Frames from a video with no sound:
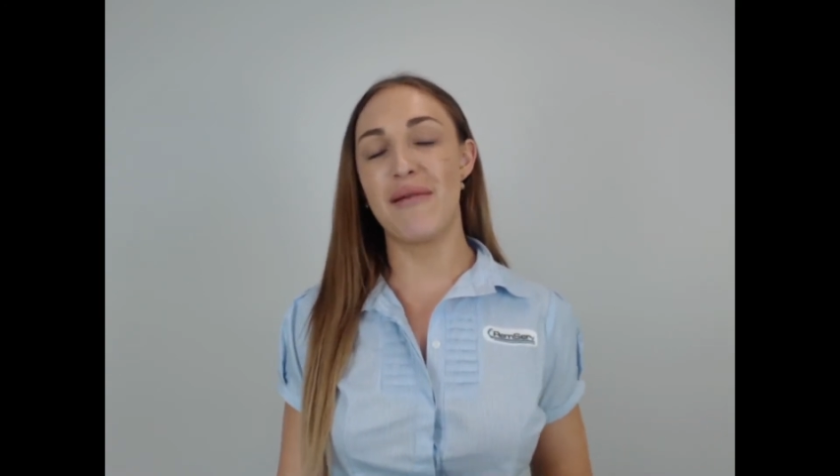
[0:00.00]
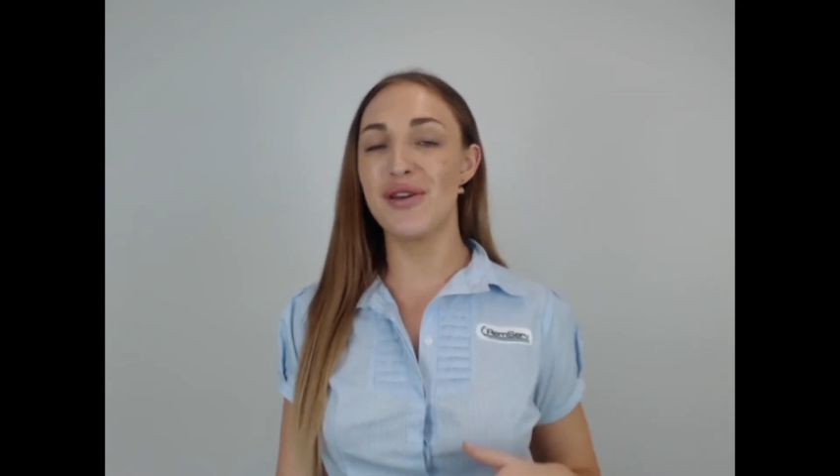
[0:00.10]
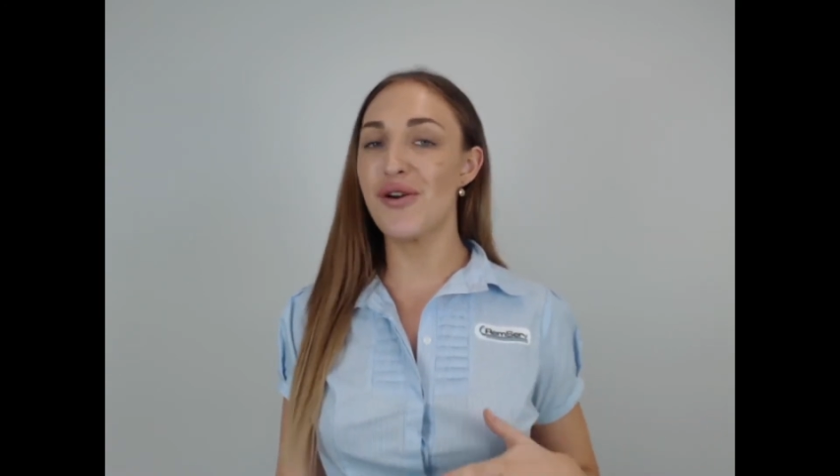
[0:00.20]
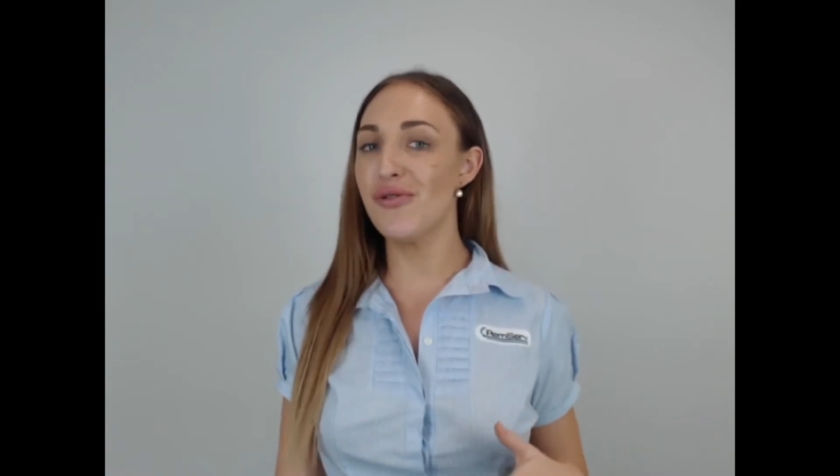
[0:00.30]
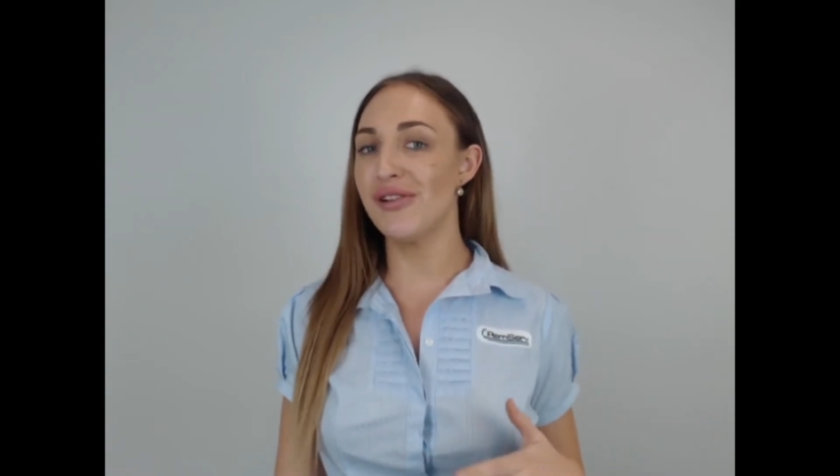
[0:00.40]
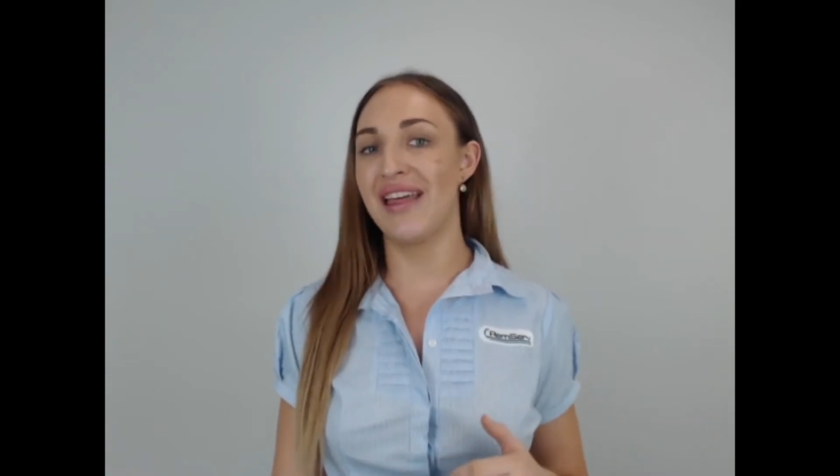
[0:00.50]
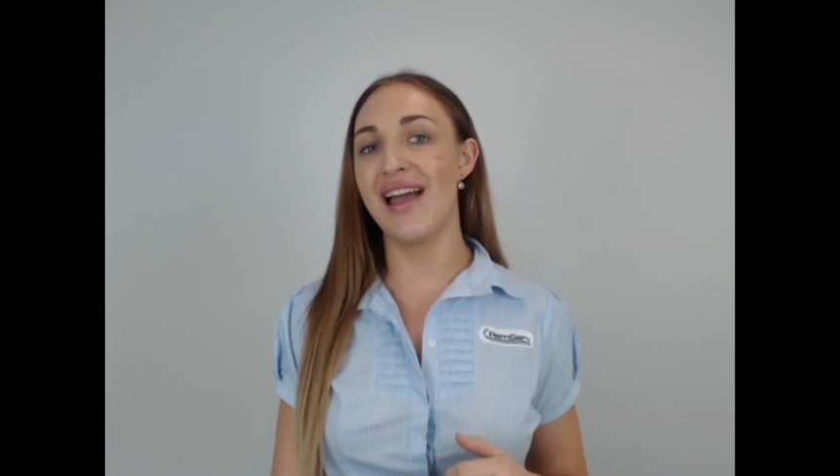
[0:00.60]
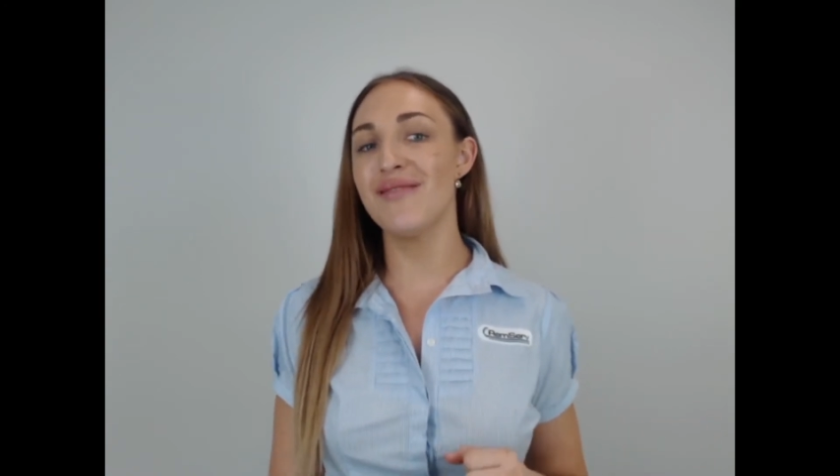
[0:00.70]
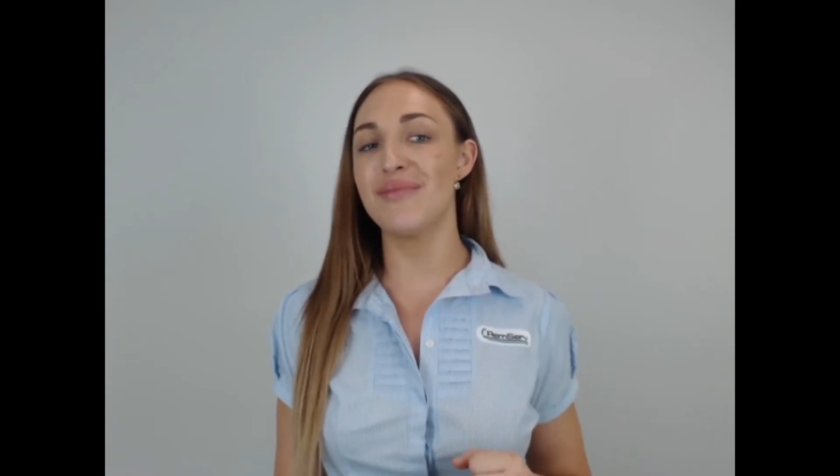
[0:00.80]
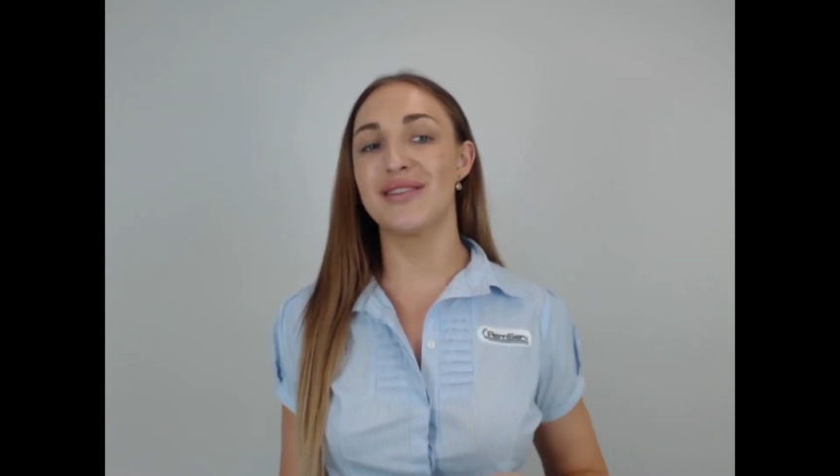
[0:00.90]
and we call it
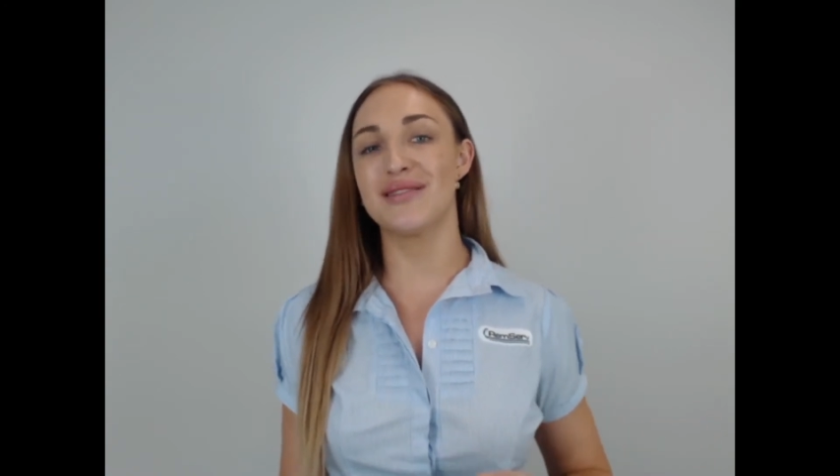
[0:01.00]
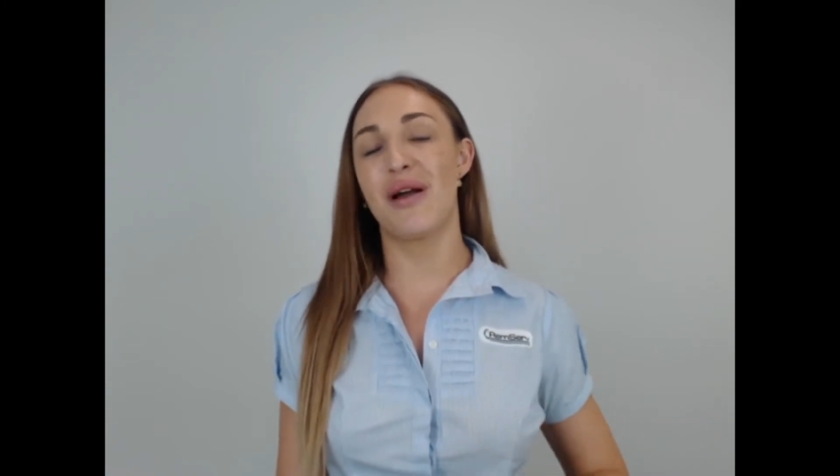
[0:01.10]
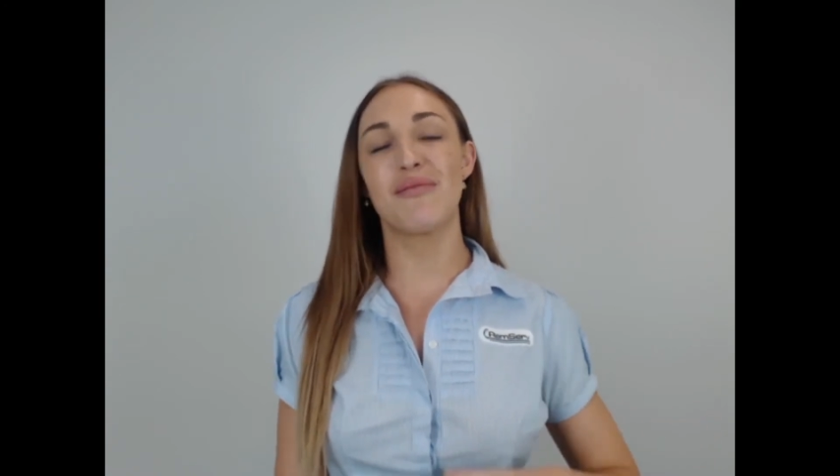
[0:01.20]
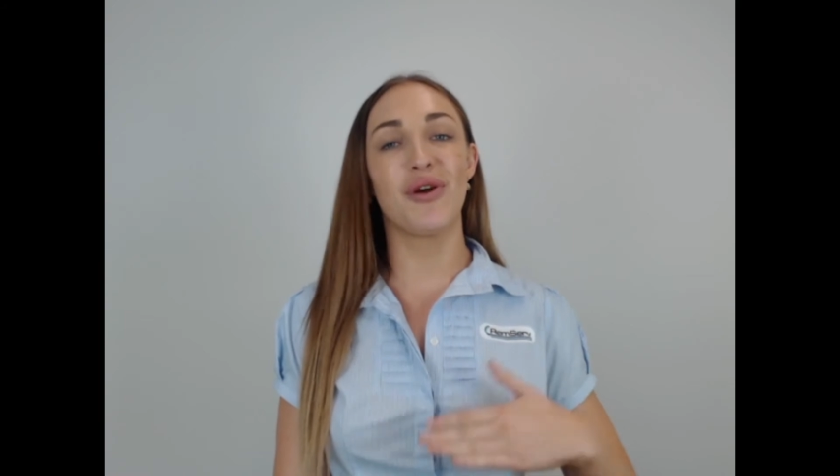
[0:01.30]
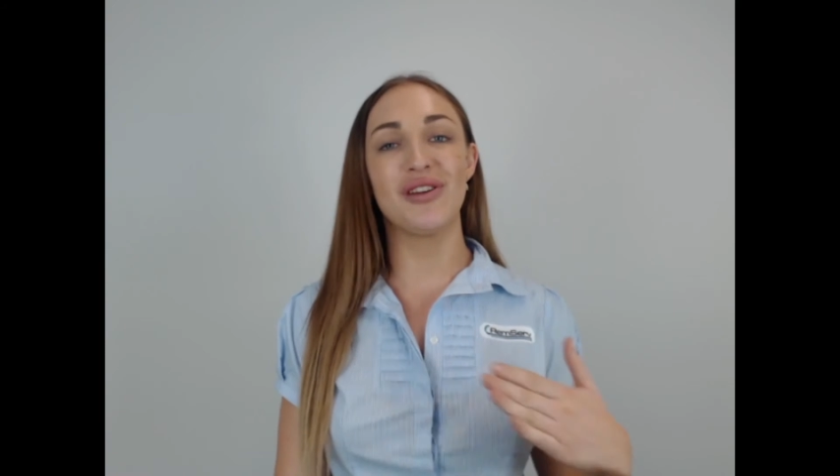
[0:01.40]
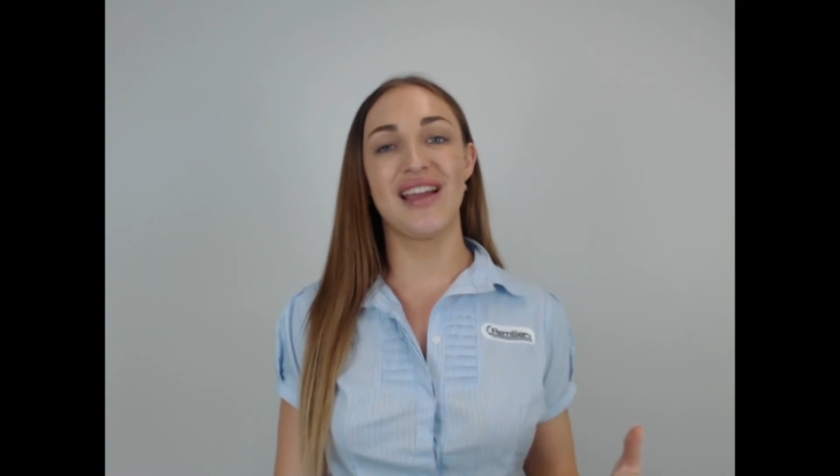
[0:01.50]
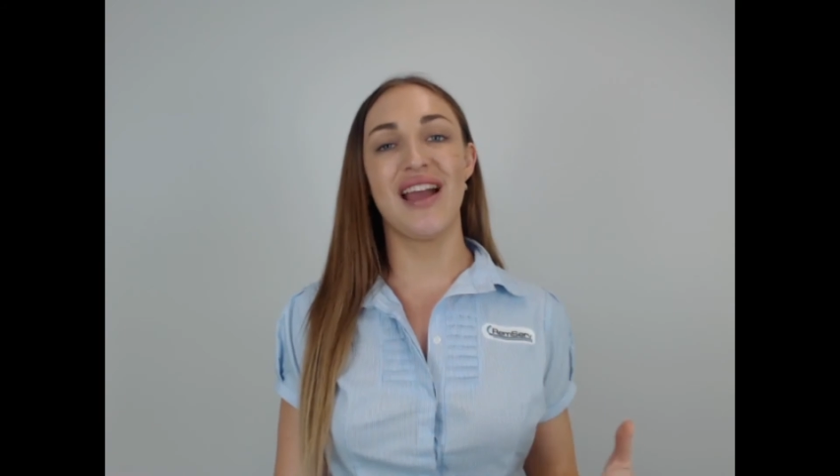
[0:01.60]
that because I'm going